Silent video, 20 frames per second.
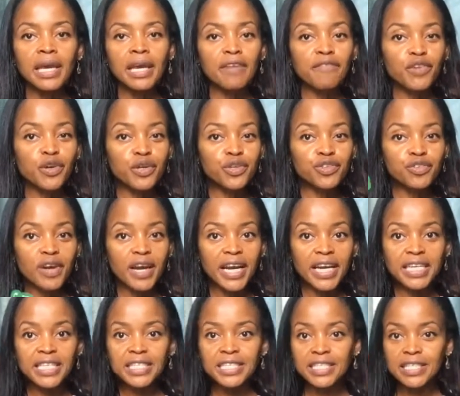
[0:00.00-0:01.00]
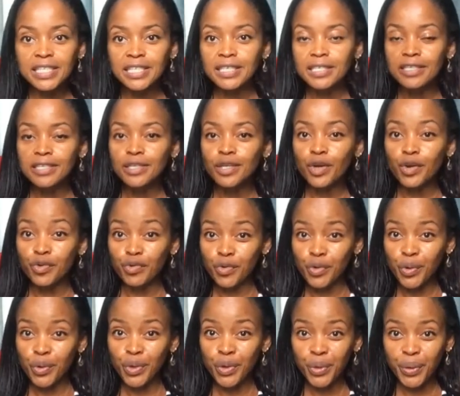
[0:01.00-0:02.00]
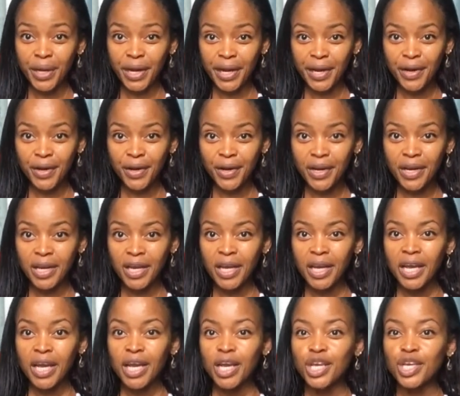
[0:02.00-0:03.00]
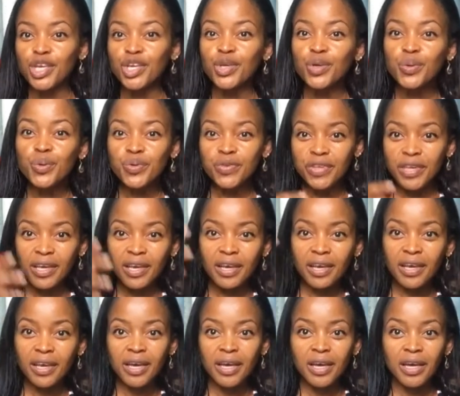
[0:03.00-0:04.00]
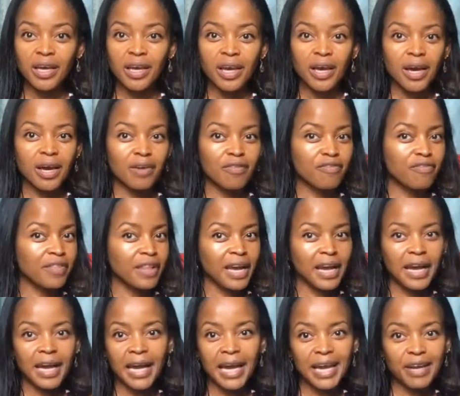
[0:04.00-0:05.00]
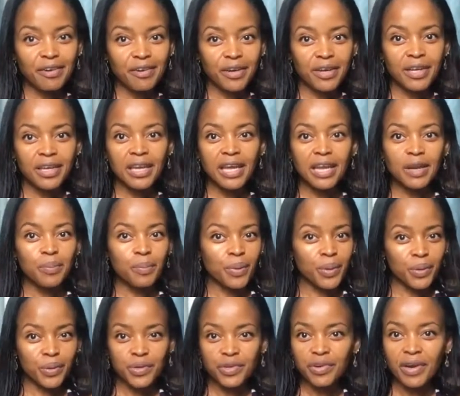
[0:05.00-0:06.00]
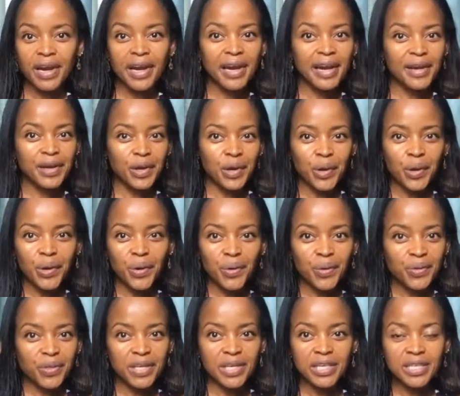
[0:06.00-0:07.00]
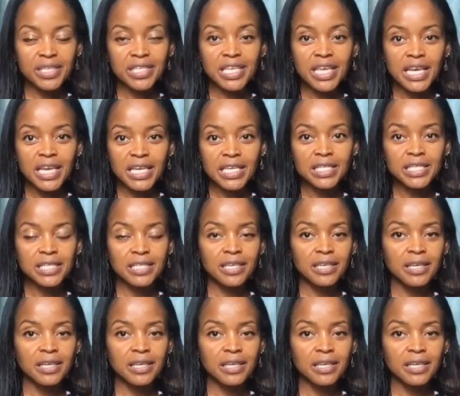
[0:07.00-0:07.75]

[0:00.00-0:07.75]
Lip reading: If you're trying to grow your hair using a flat iron and a blow dryer and all these heating